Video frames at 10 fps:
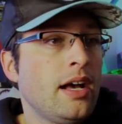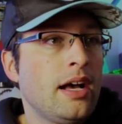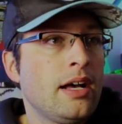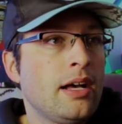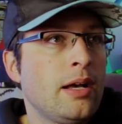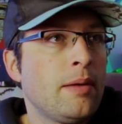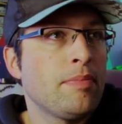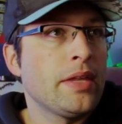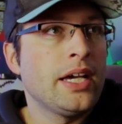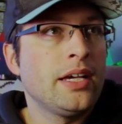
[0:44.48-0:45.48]

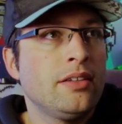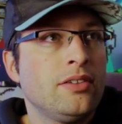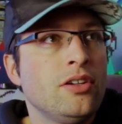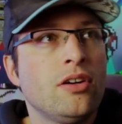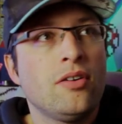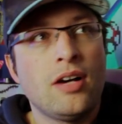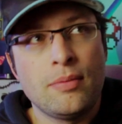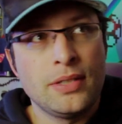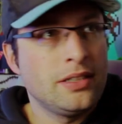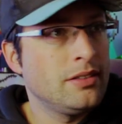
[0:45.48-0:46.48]
And, you know, I
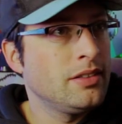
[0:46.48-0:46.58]
mean,